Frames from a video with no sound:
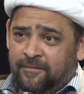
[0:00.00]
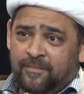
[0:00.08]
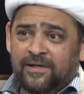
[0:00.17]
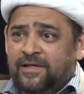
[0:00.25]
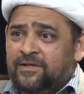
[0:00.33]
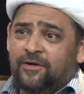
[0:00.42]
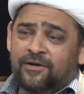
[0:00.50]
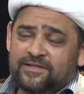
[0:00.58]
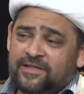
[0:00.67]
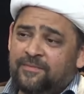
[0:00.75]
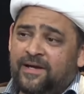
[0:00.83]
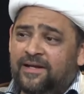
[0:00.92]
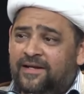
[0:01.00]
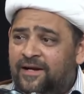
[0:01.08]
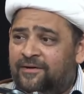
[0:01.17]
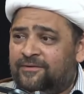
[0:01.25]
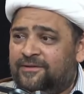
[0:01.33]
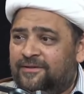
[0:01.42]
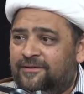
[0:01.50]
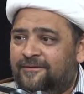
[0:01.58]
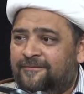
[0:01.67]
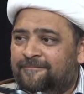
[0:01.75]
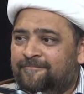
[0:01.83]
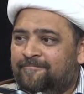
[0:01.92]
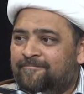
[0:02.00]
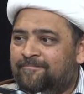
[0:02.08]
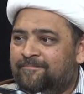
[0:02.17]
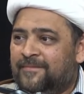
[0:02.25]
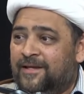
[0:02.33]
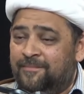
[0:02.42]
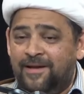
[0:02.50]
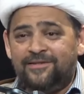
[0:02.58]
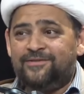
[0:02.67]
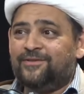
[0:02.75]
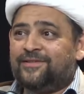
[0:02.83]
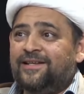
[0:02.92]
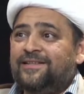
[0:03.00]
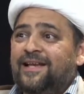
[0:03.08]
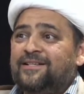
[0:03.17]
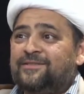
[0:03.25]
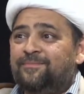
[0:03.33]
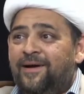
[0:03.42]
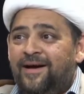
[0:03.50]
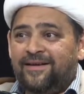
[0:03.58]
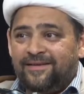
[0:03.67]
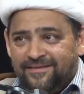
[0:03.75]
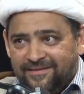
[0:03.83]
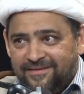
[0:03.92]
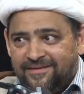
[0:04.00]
million dollars in my account. It makes you think that's mine.